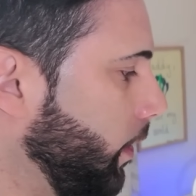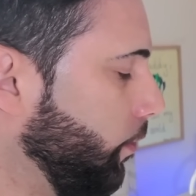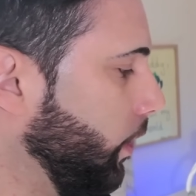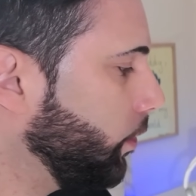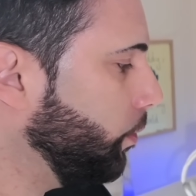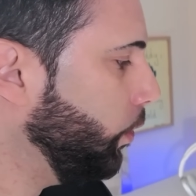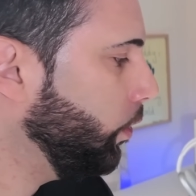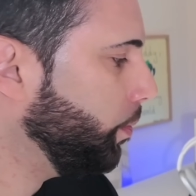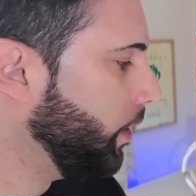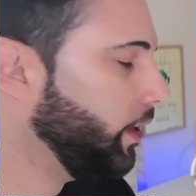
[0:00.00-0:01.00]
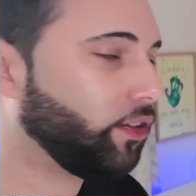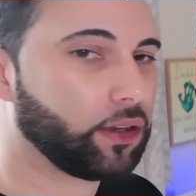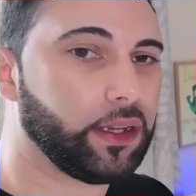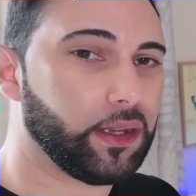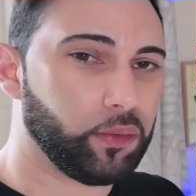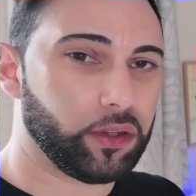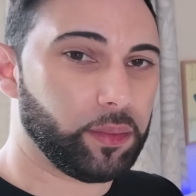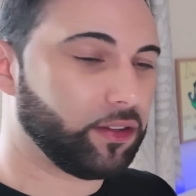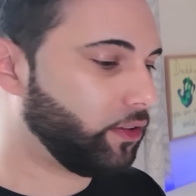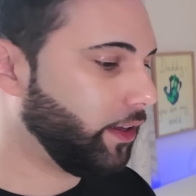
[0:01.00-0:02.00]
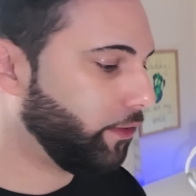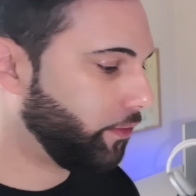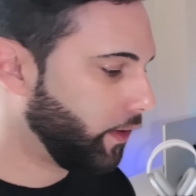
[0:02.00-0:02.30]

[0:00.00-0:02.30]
it's really smooth, but initially it was a bit stiff.